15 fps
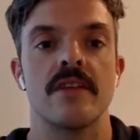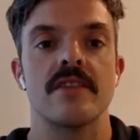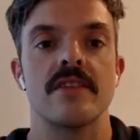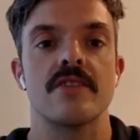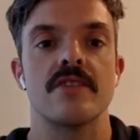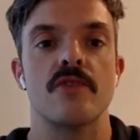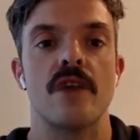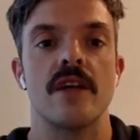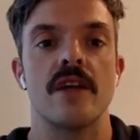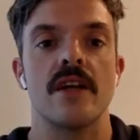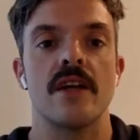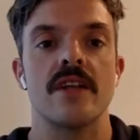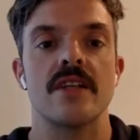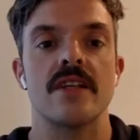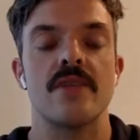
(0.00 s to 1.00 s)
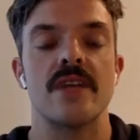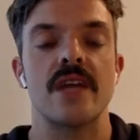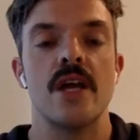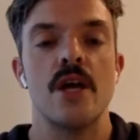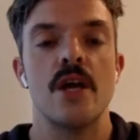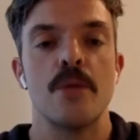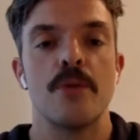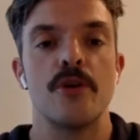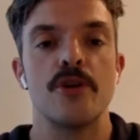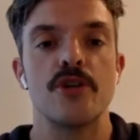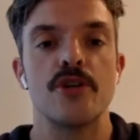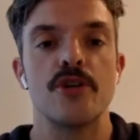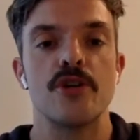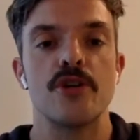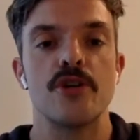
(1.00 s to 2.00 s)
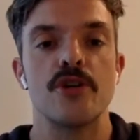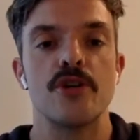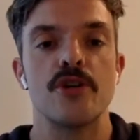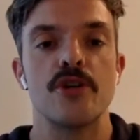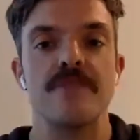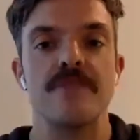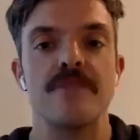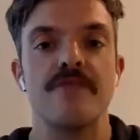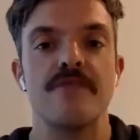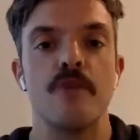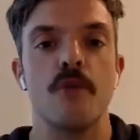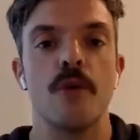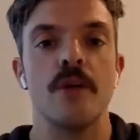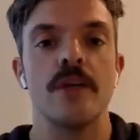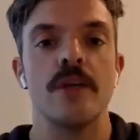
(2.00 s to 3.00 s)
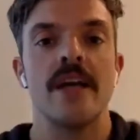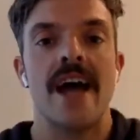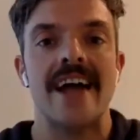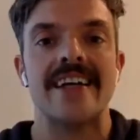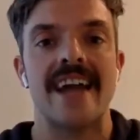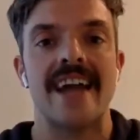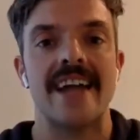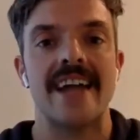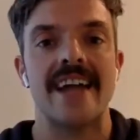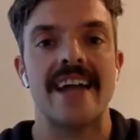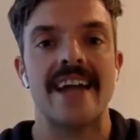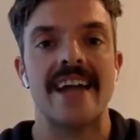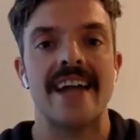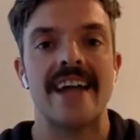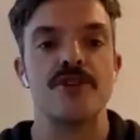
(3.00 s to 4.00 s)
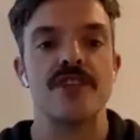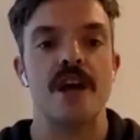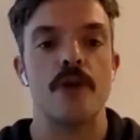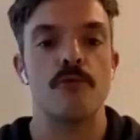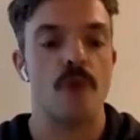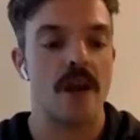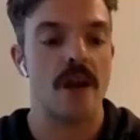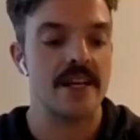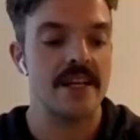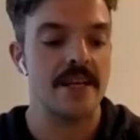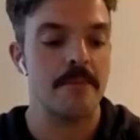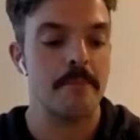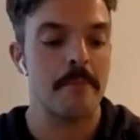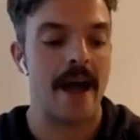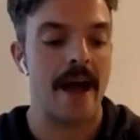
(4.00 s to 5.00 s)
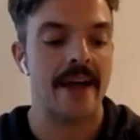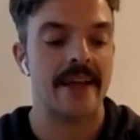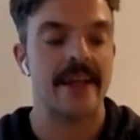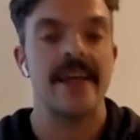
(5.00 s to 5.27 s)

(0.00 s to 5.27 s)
This is great. Nice, Enrique. Push your hips forward. Against that, push that right knee back.